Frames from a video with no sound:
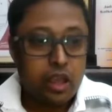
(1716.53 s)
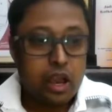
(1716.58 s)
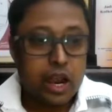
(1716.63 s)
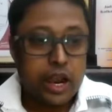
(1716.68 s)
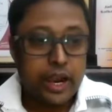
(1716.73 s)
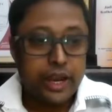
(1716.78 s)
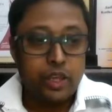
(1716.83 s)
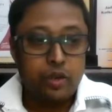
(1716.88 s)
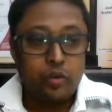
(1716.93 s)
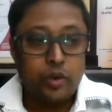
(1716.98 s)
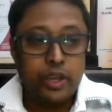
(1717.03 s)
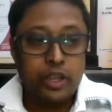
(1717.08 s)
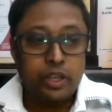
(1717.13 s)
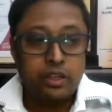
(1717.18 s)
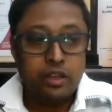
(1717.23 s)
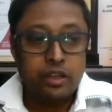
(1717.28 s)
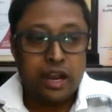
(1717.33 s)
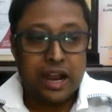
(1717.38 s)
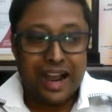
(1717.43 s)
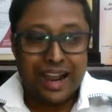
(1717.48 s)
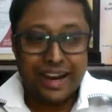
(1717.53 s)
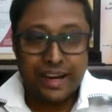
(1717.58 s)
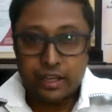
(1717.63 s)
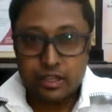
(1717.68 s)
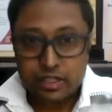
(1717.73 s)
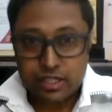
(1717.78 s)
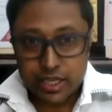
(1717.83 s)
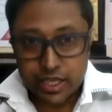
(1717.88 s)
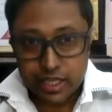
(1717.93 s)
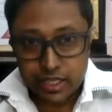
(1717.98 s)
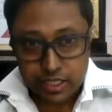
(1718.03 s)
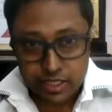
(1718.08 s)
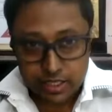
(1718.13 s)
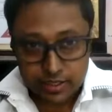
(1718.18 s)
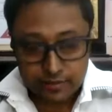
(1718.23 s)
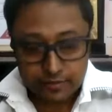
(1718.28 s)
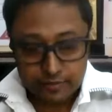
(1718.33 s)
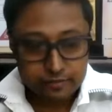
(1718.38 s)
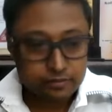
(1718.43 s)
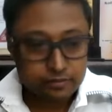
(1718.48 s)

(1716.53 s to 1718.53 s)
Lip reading: Are you in idea stage?